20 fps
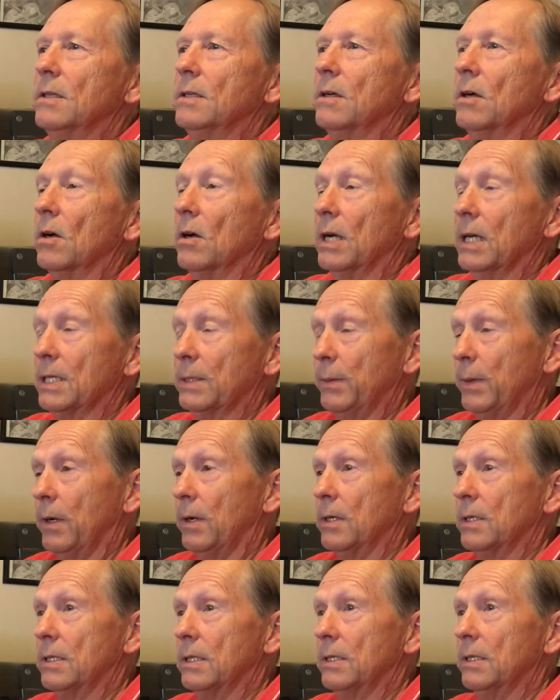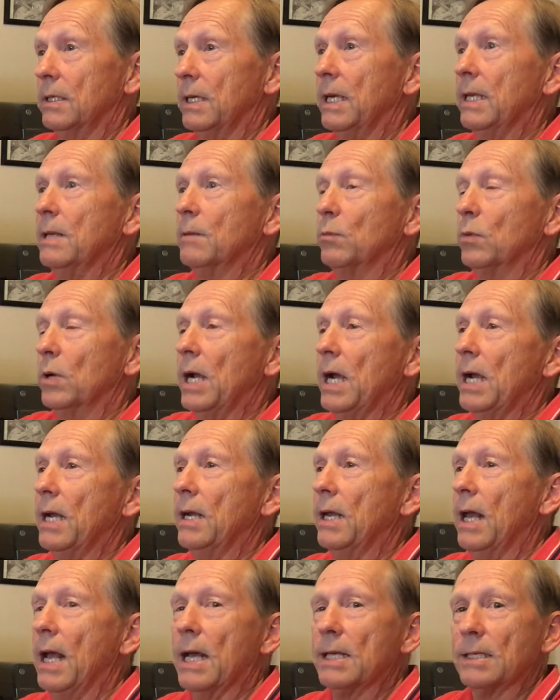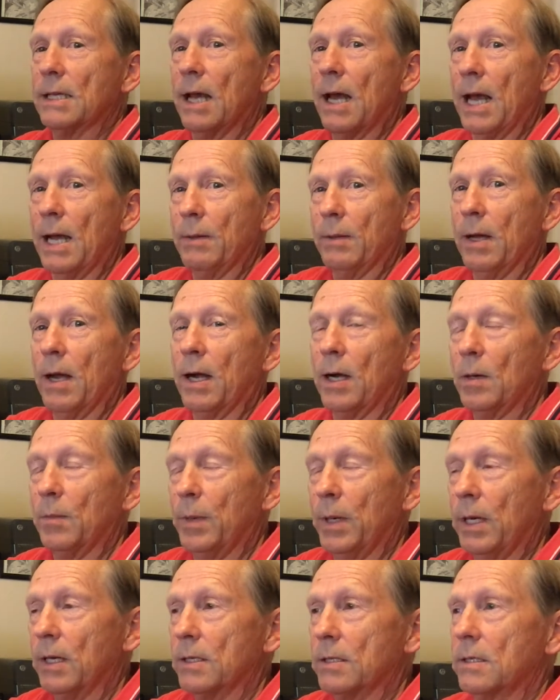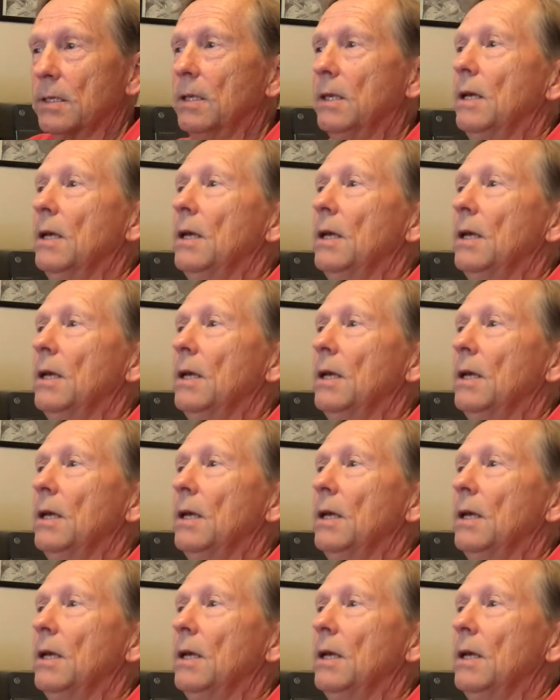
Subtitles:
or experienced in the brain as a higher pitch.